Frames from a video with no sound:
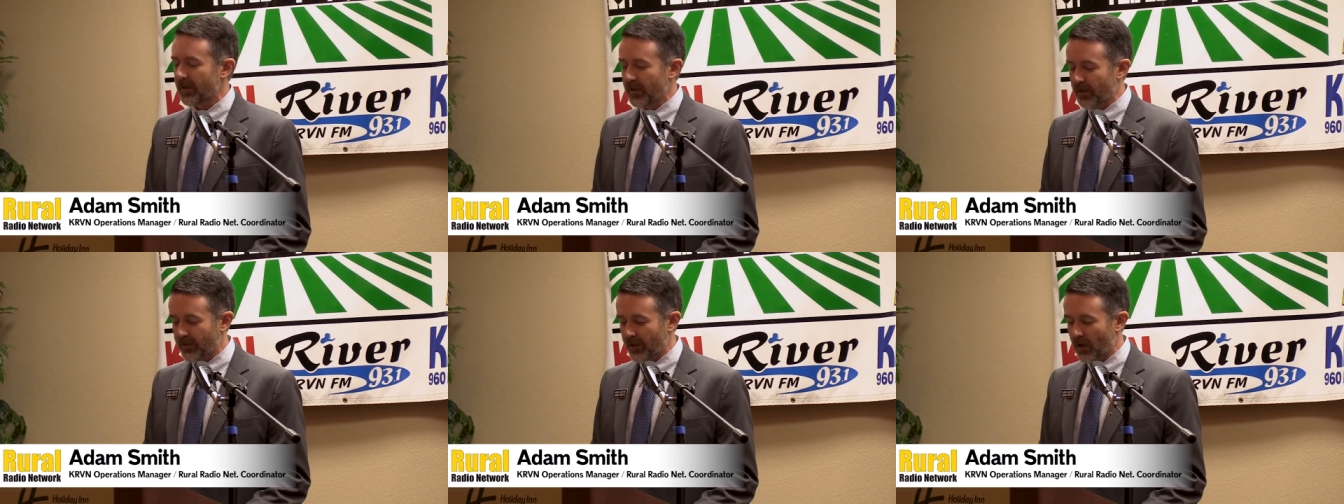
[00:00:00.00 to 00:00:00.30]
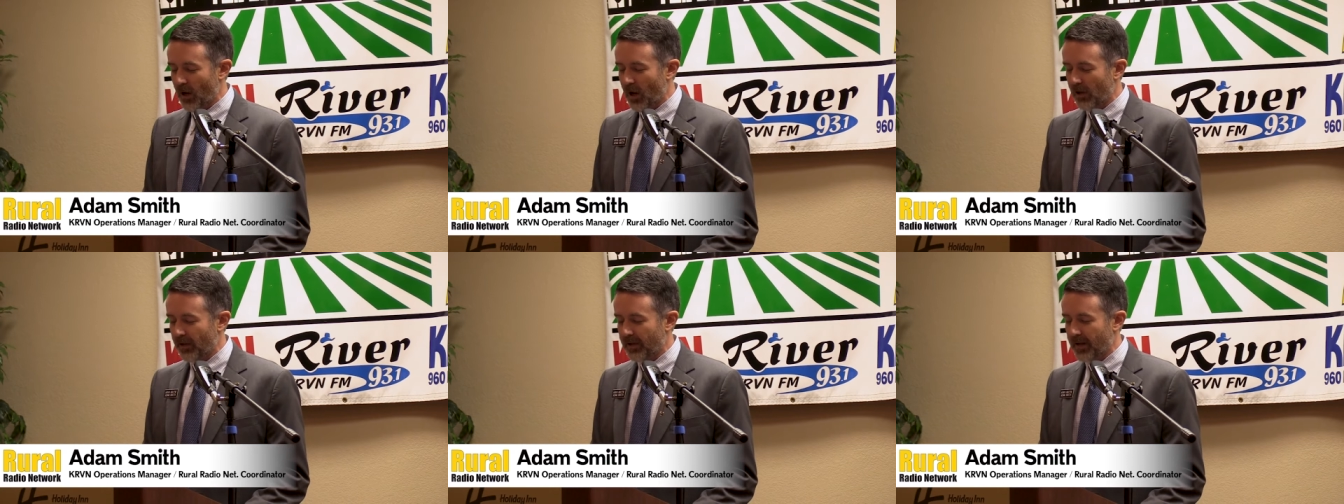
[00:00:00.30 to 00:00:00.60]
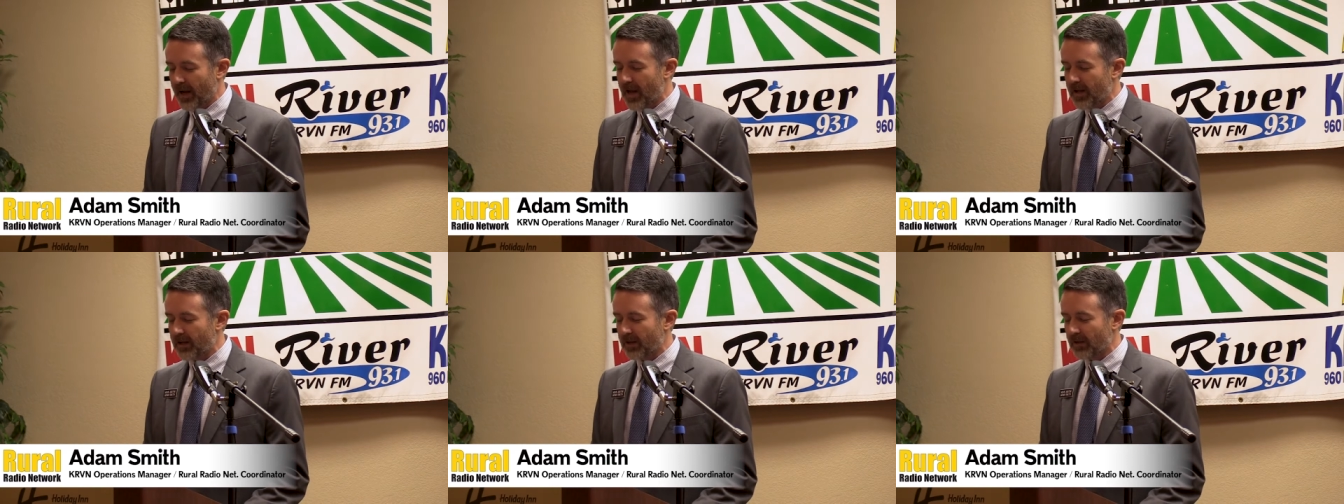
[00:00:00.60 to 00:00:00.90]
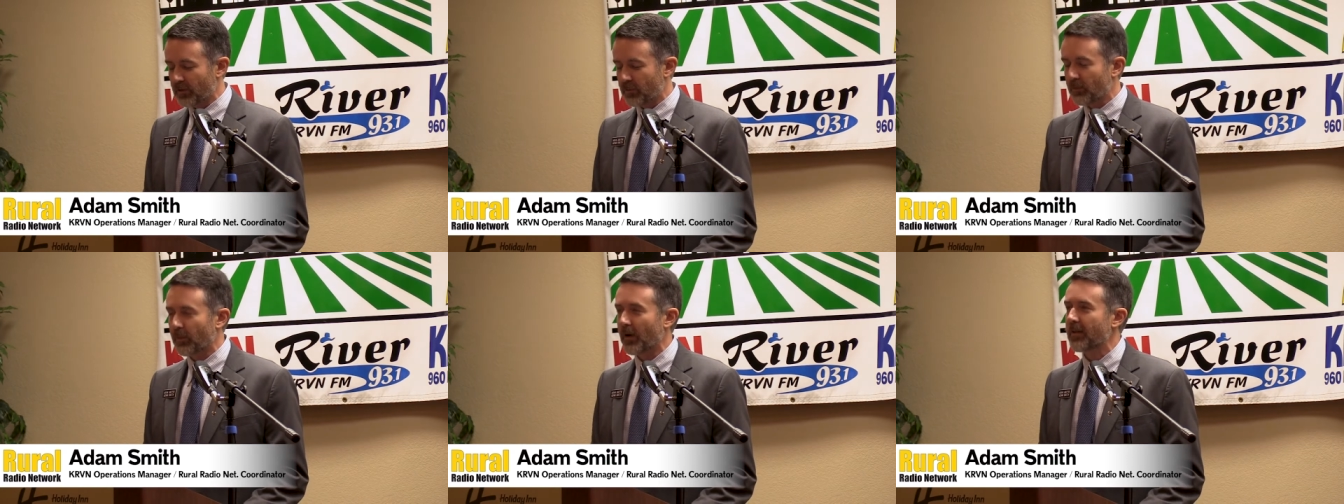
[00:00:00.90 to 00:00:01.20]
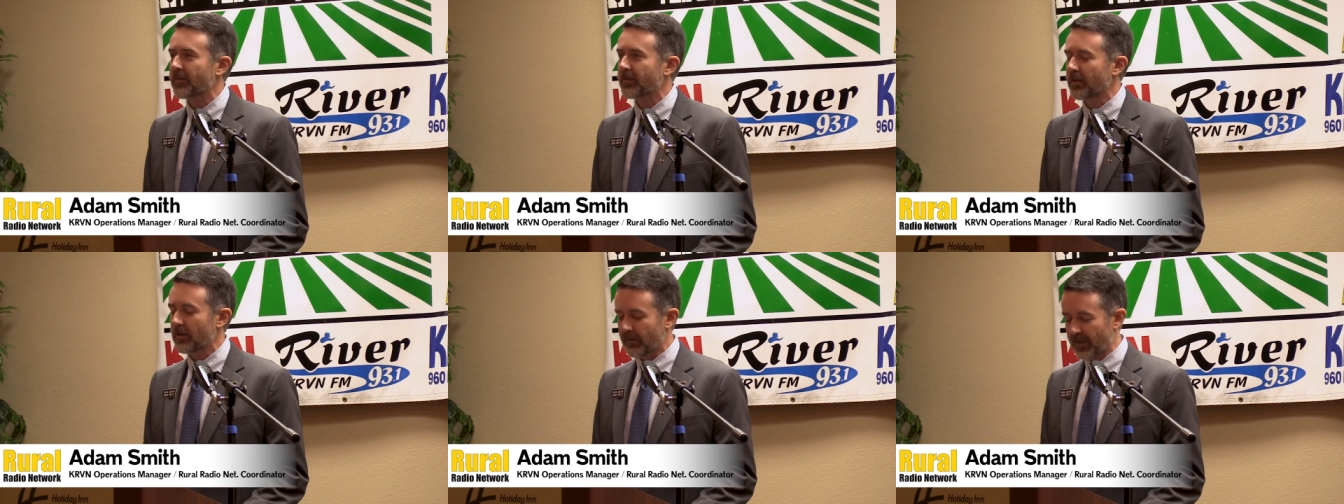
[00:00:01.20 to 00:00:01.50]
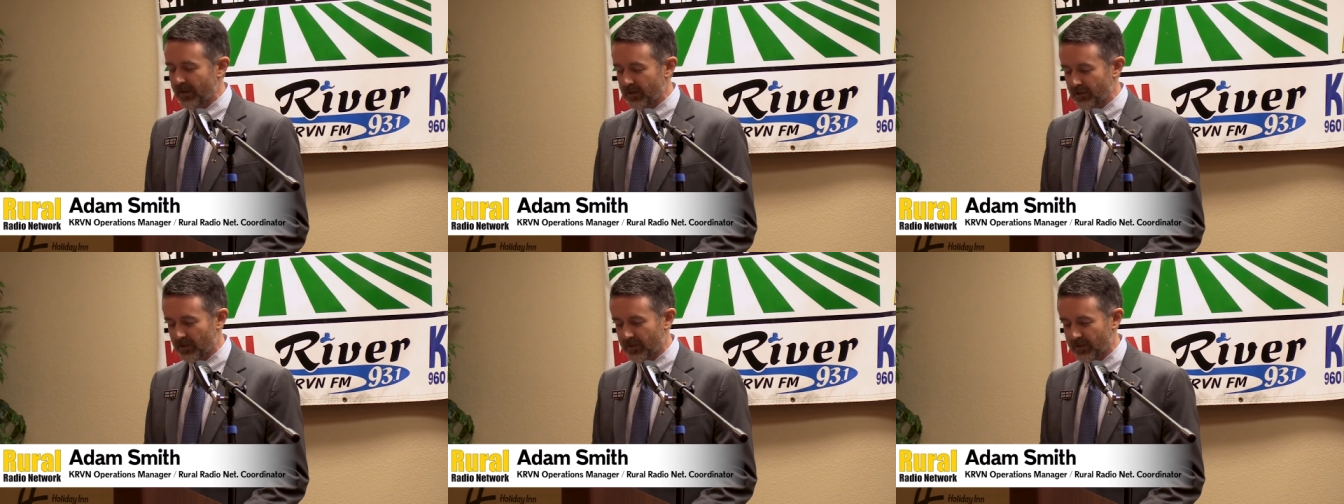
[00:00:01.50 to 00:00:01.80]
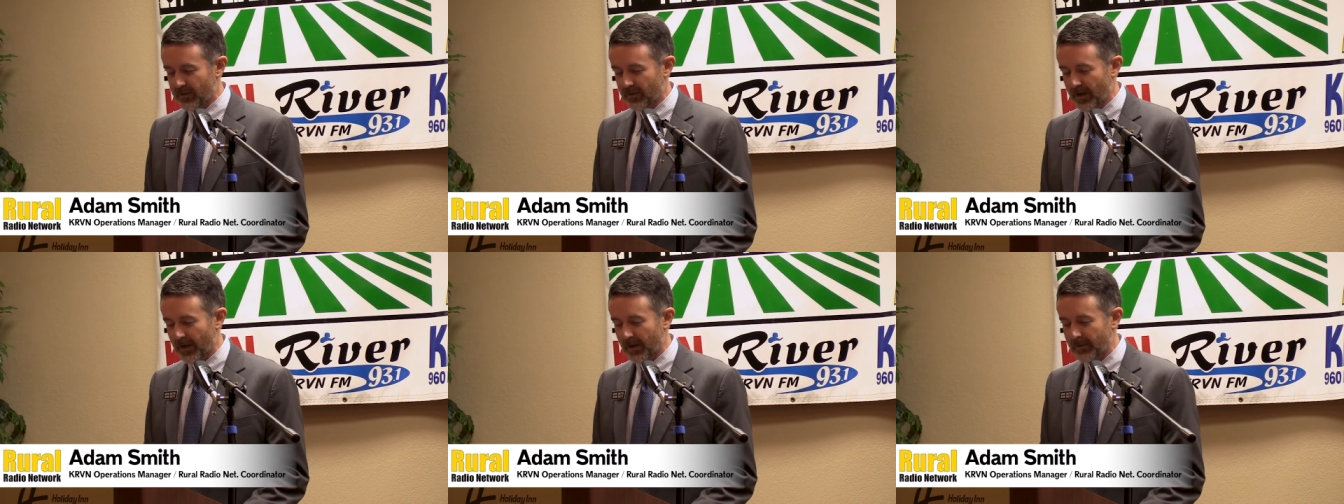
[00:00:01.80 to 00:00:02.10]
here at the Holiday Inn Express Convention
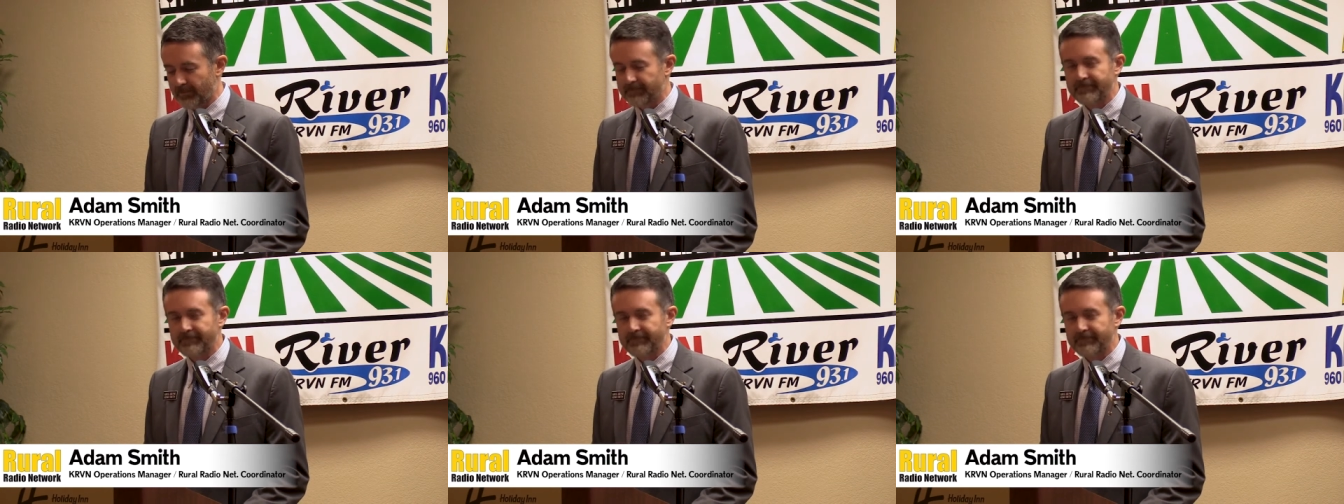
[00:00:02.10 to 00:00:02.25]
Center.